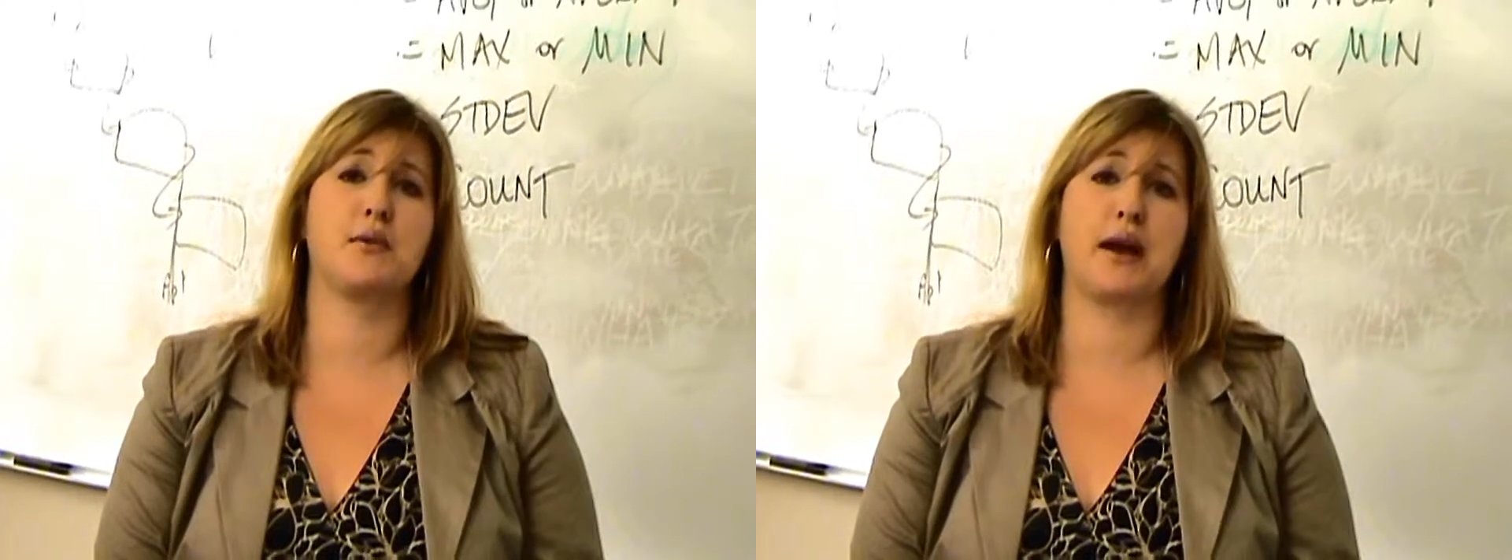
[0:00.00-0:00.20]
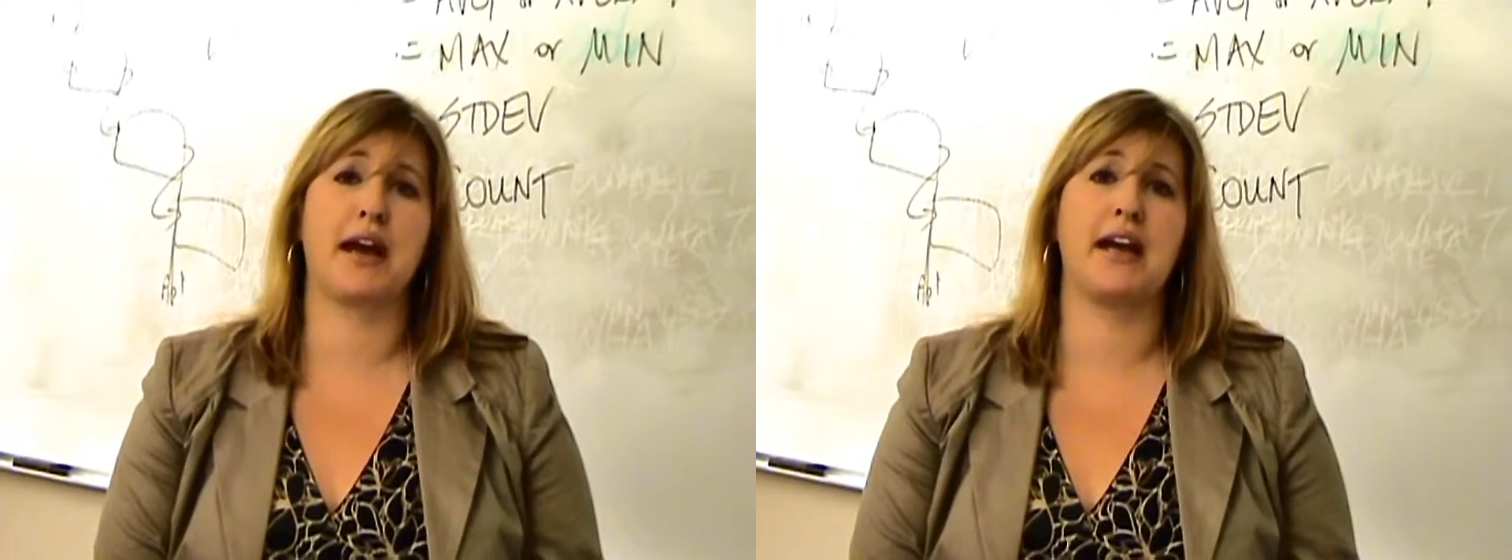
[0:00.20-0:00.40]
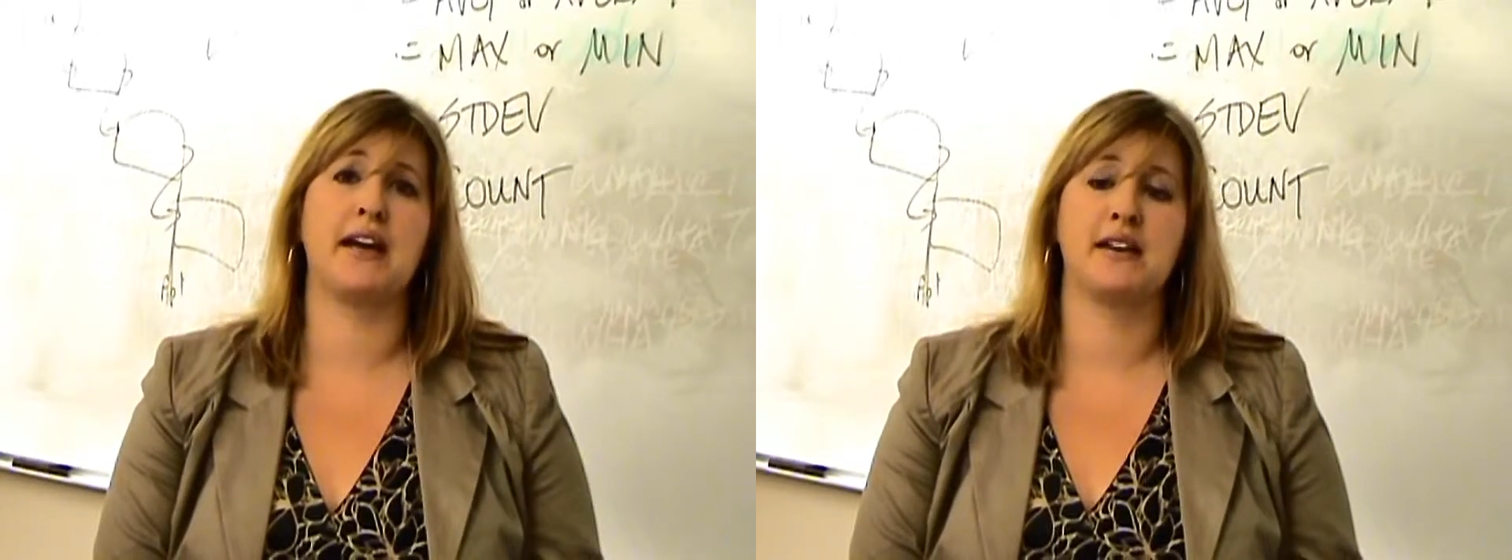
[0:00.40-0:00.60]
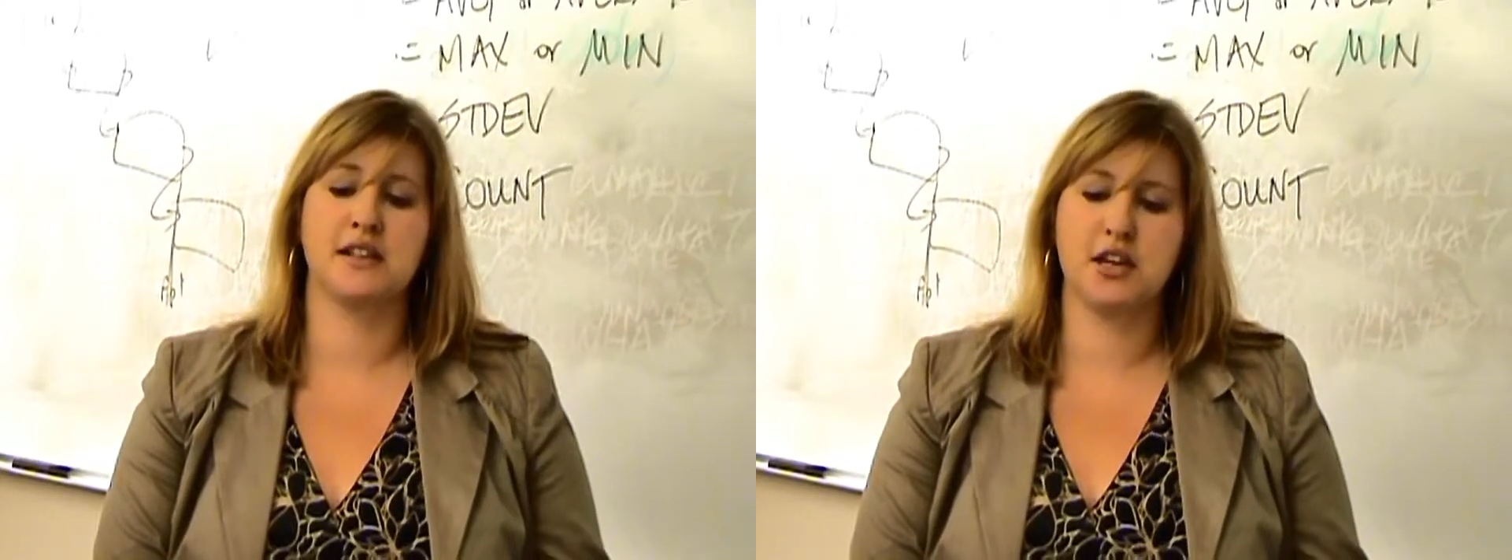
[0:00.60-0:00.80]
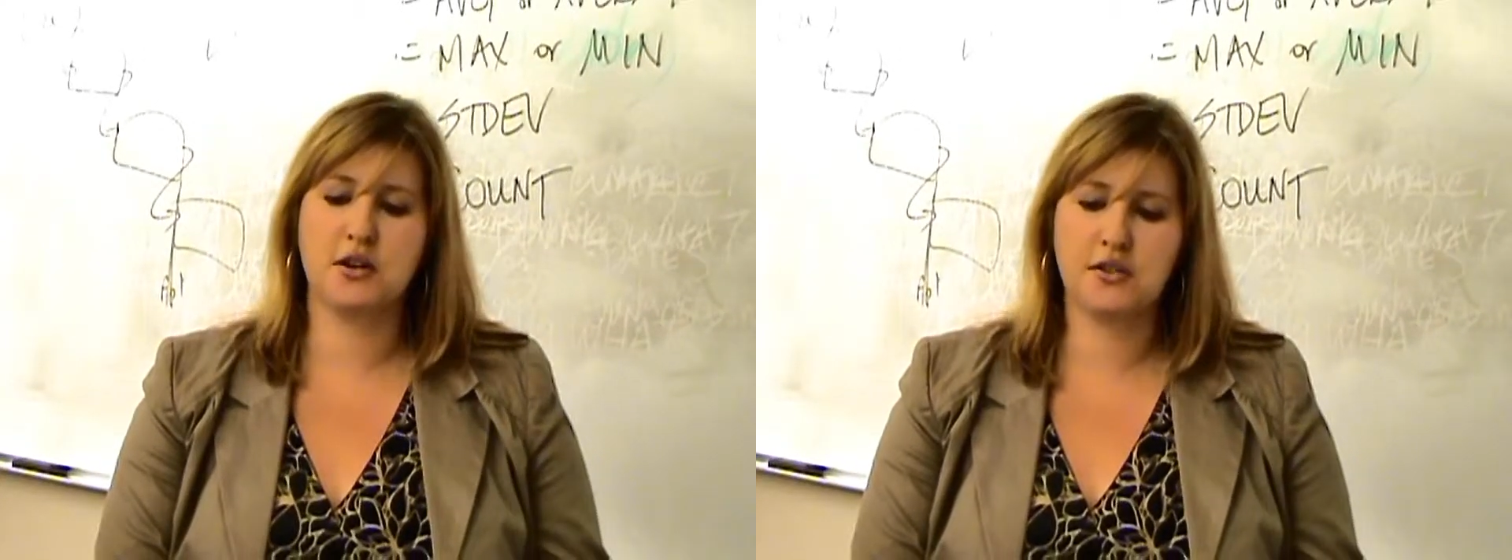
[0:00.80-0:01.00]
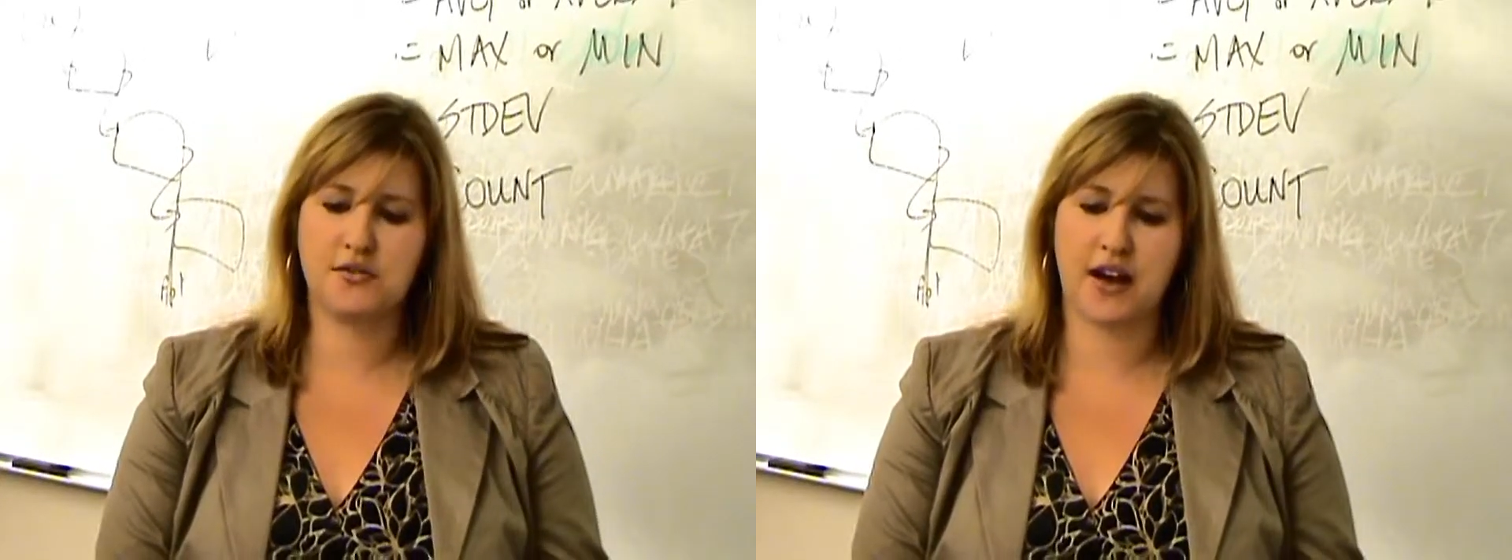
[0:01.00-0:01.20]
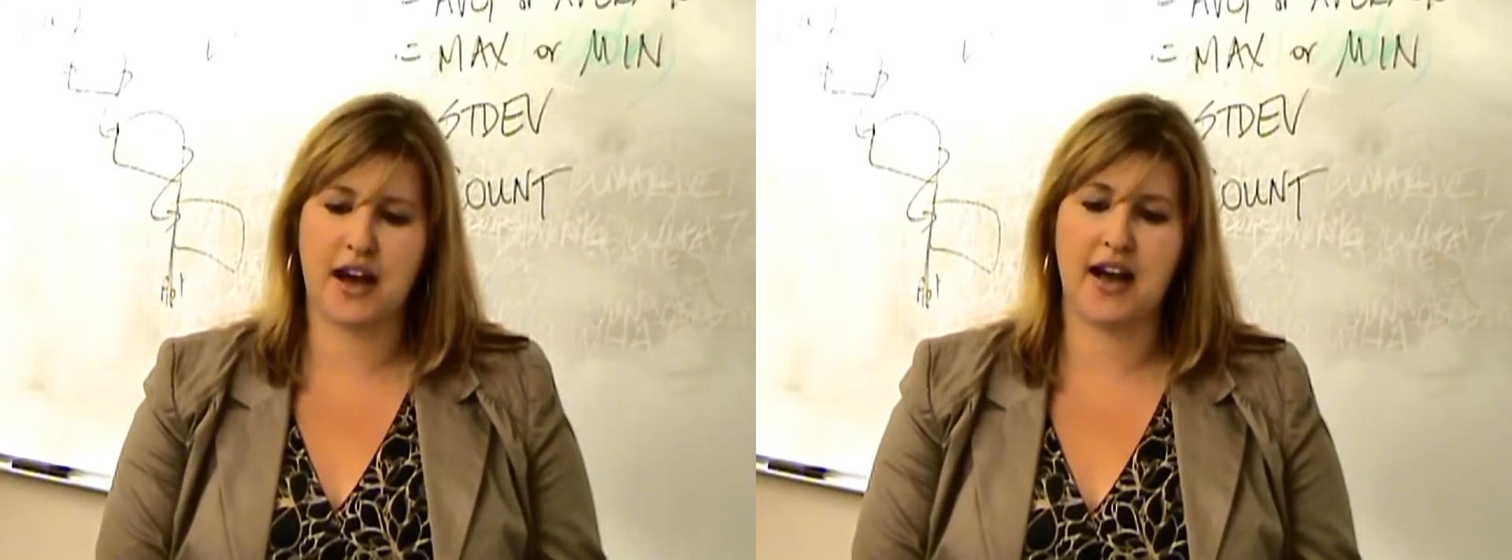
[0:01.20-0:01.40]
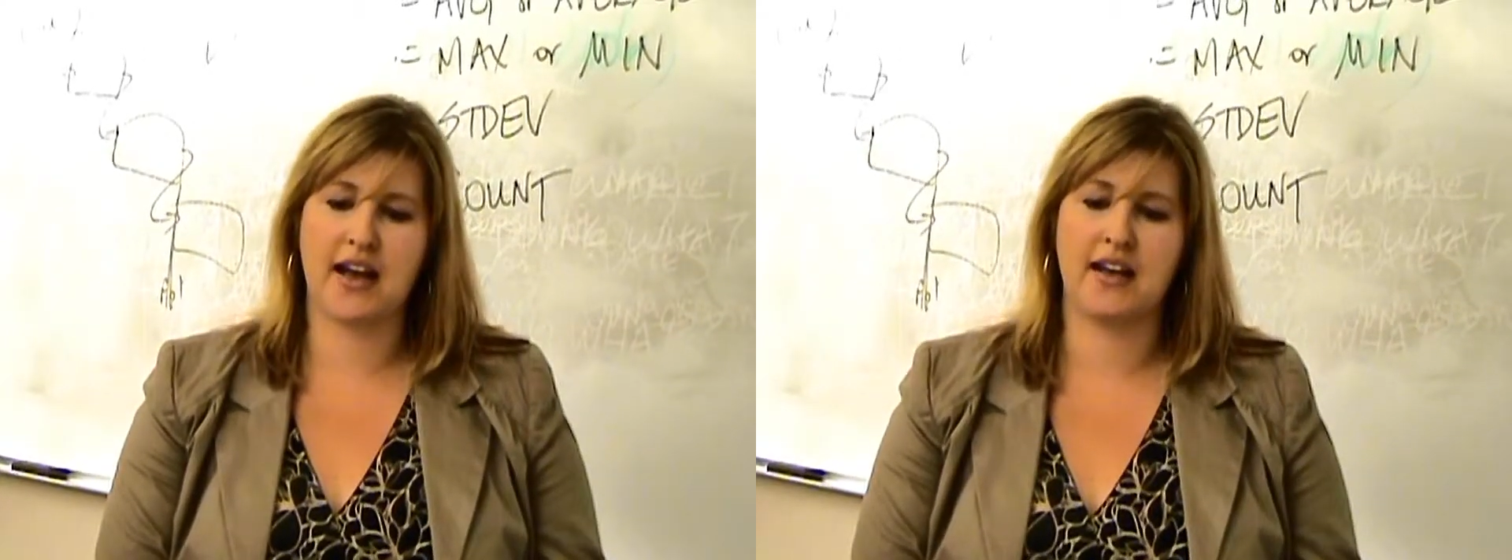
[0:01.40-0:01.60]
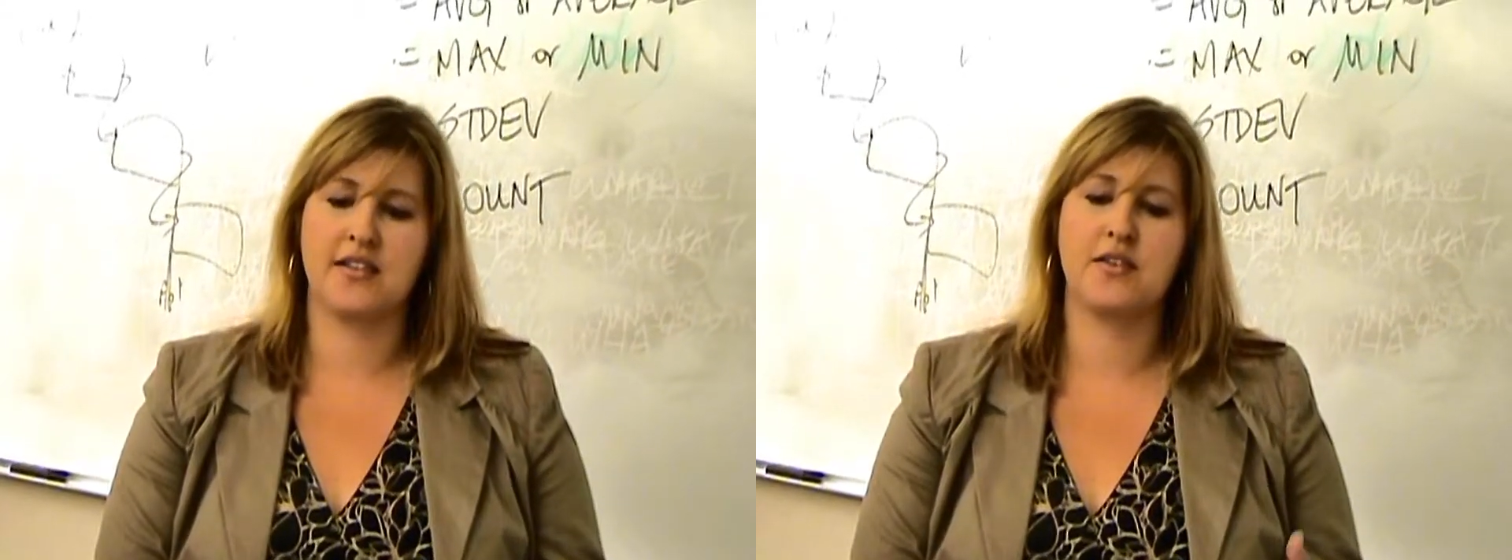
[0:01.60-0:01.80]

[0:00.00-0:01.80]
away notify